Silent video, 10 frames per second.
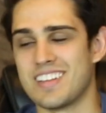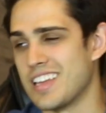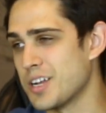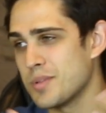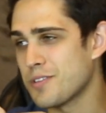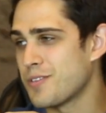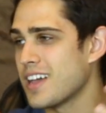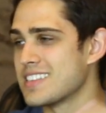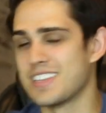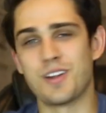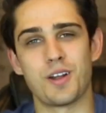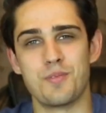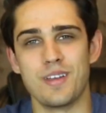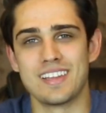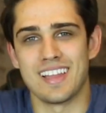hit him in the face, you know what I
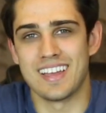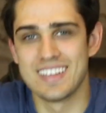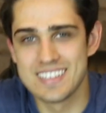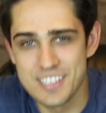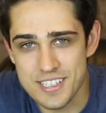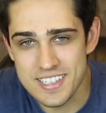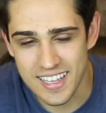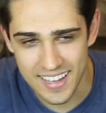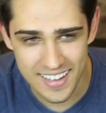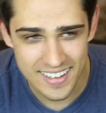mean? Like, it's just like,